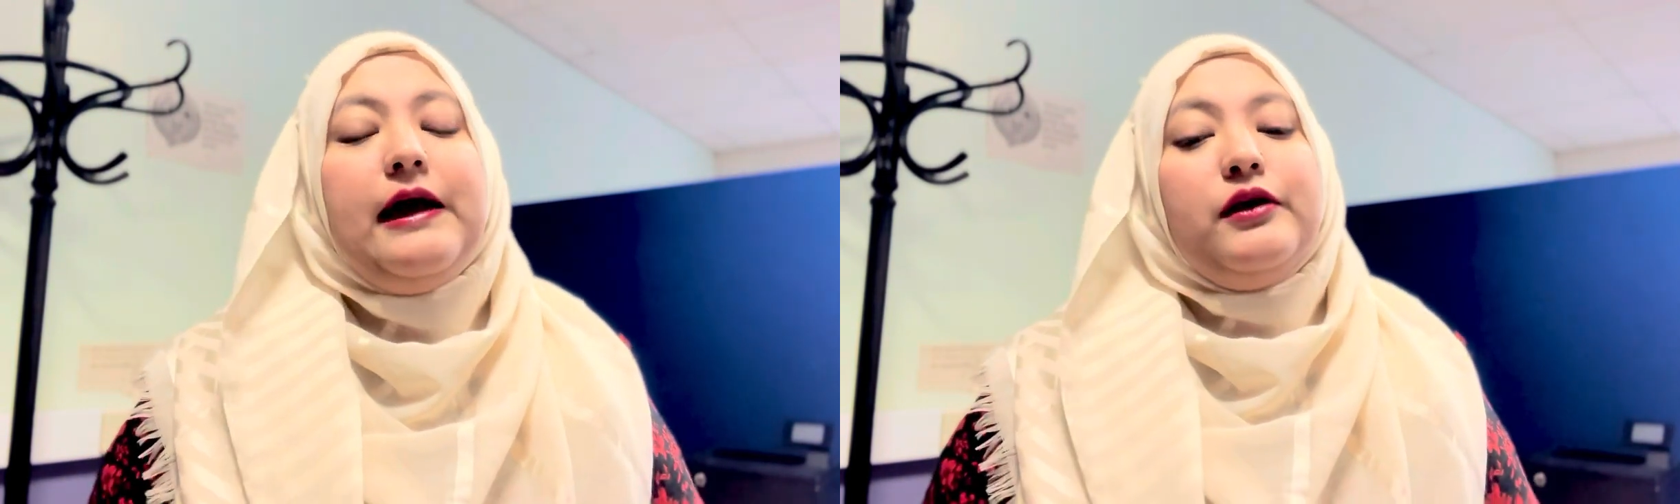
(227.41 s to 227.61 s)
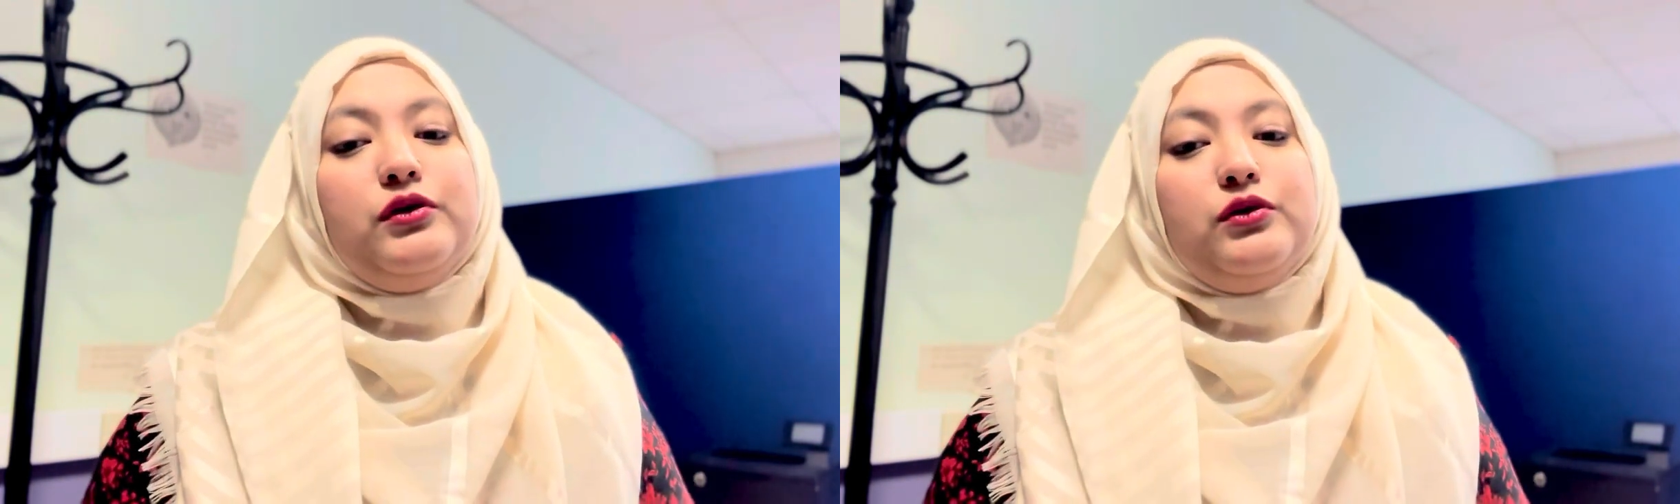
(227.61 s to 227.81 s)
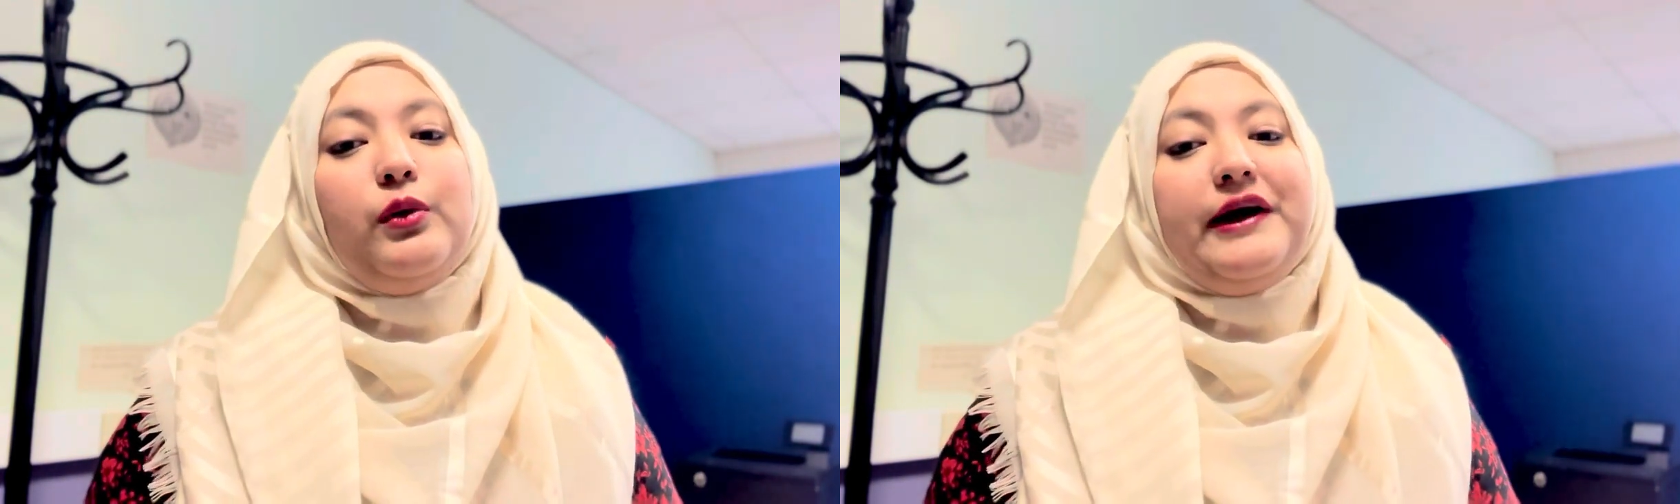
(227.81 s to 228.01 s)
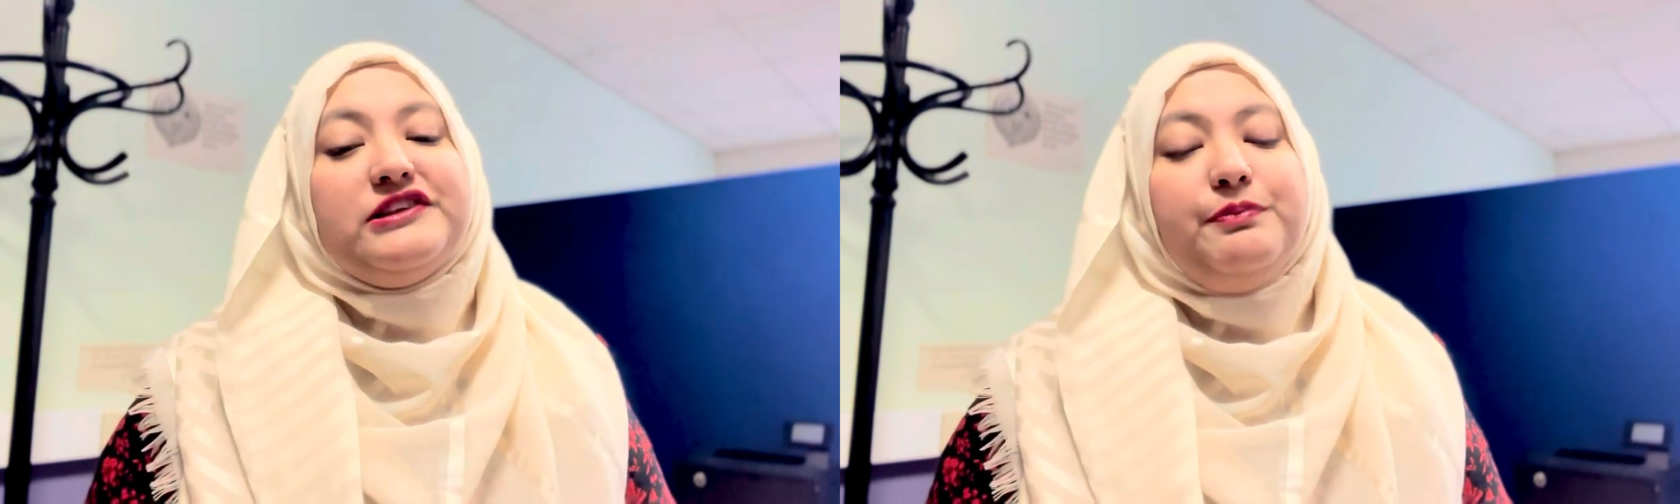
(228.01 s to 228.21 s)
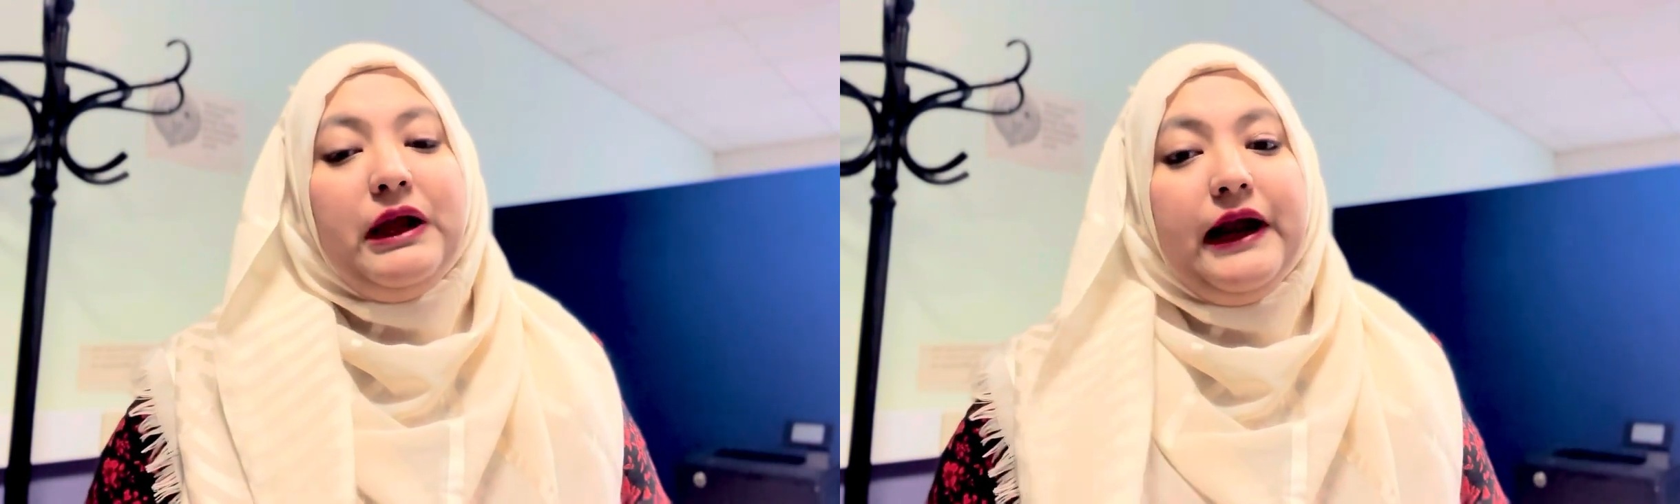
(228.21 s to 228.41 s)

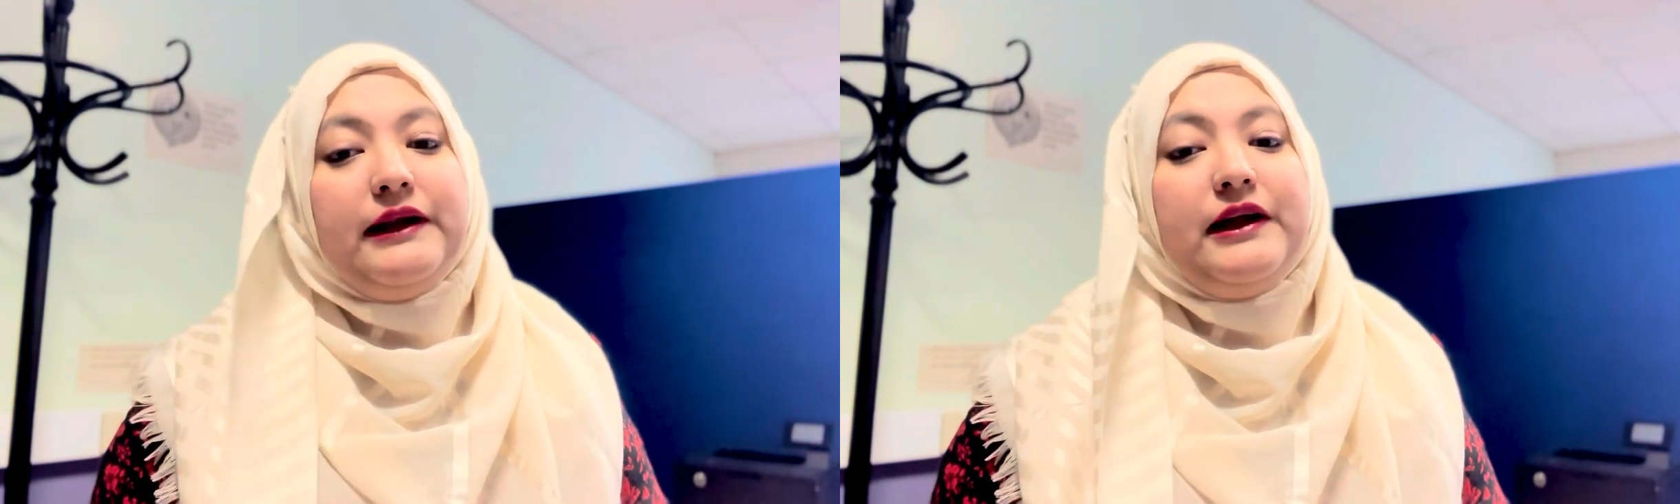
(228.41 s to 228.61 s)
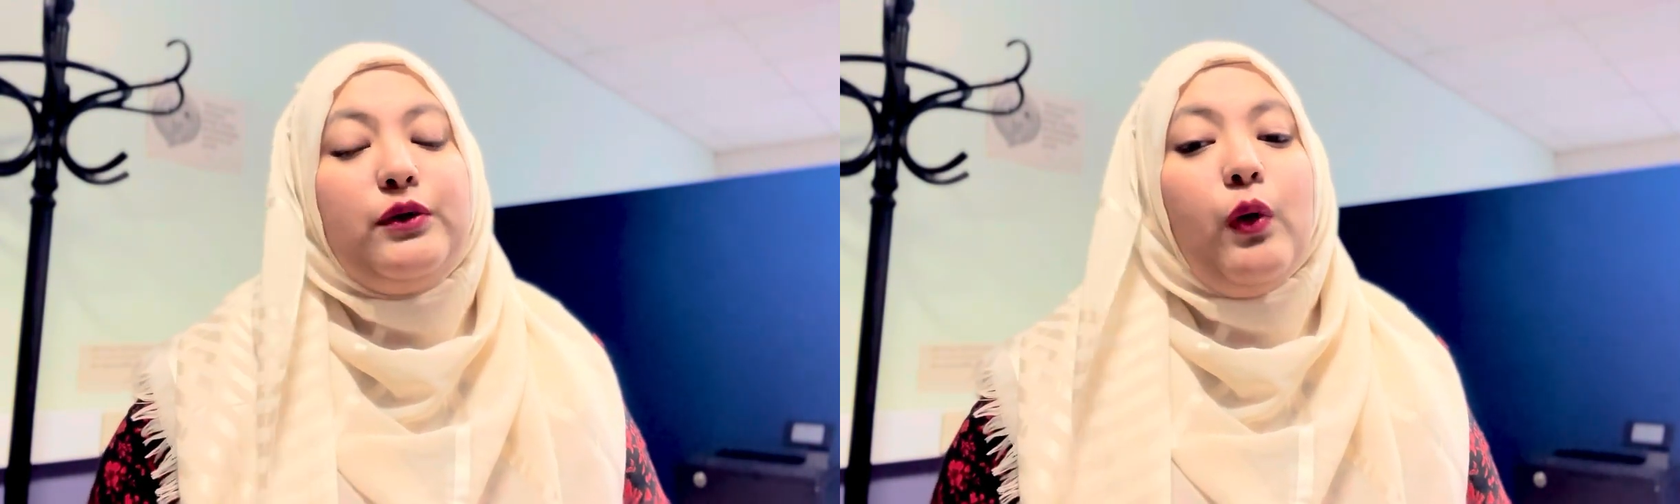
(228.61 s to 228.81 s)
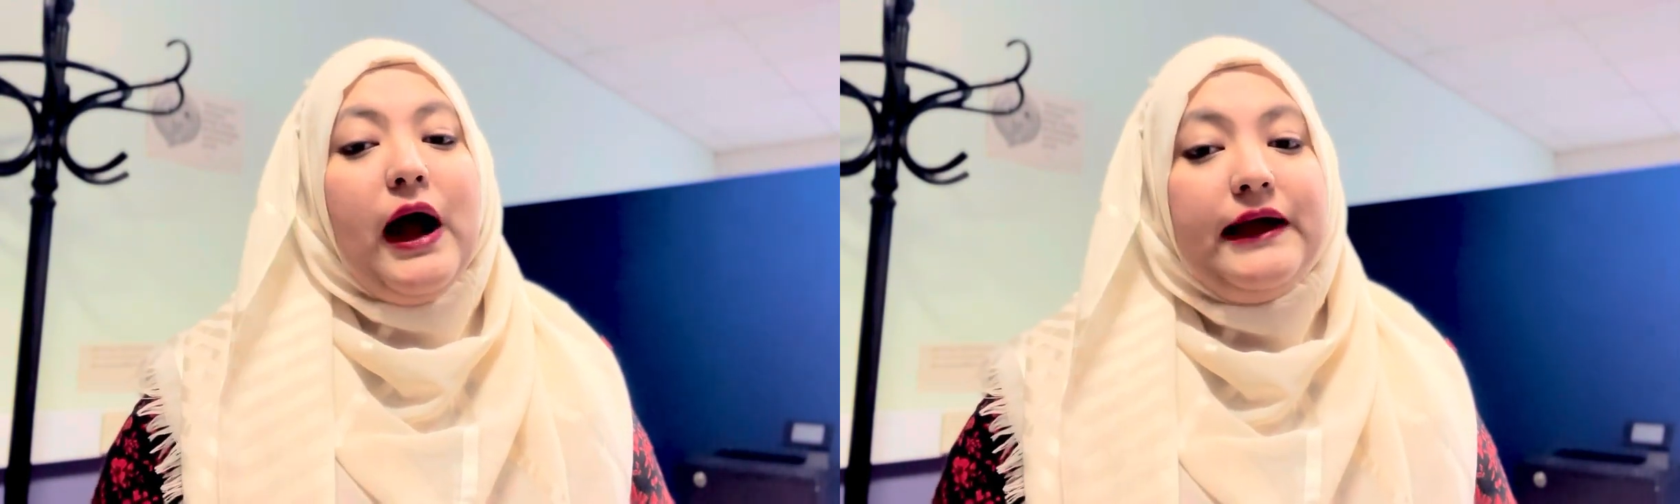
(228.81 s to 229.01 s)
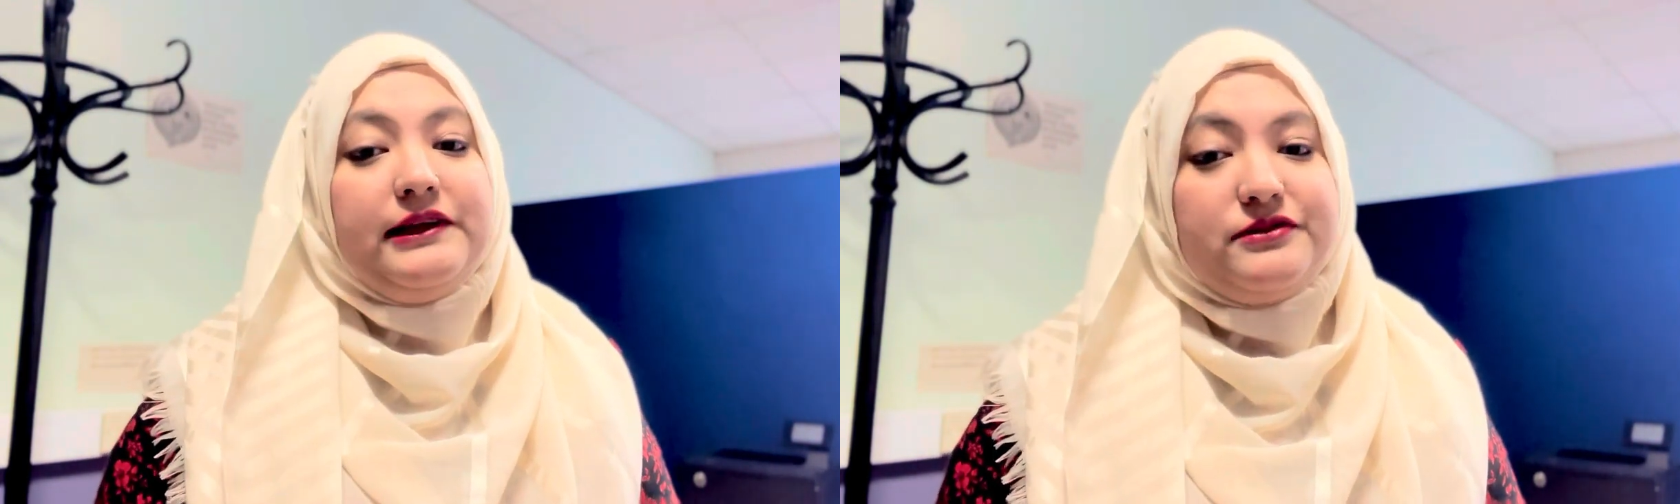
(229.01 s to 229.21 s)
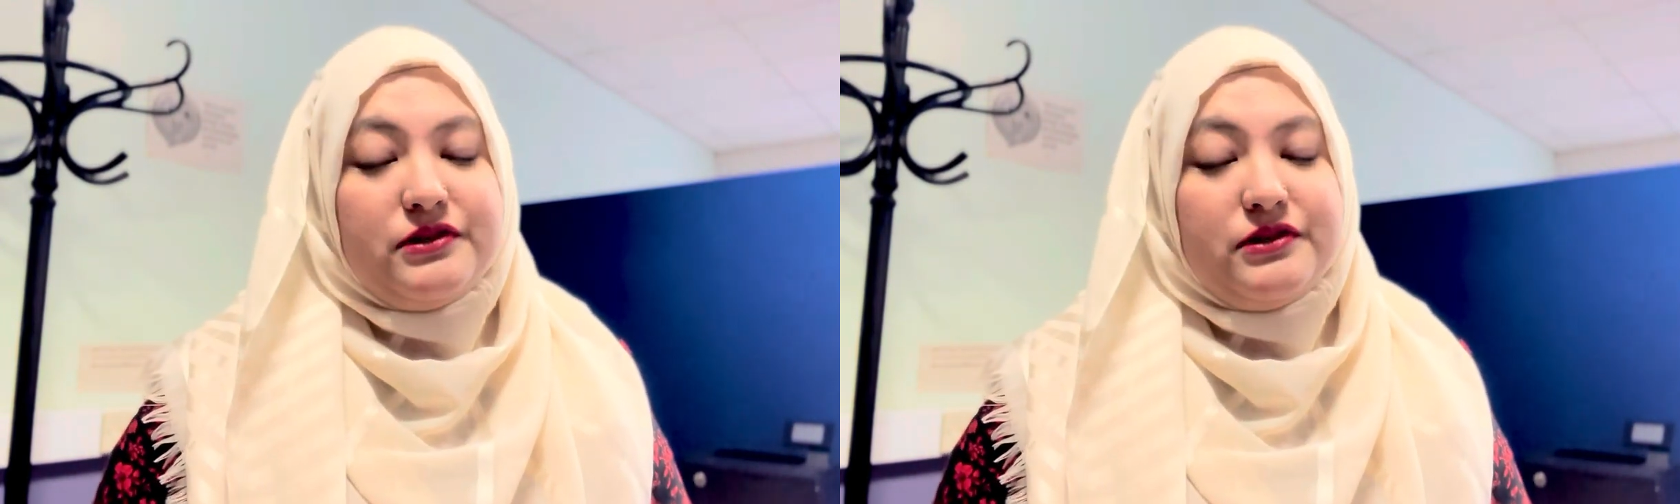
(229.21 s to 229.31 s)
explained that why this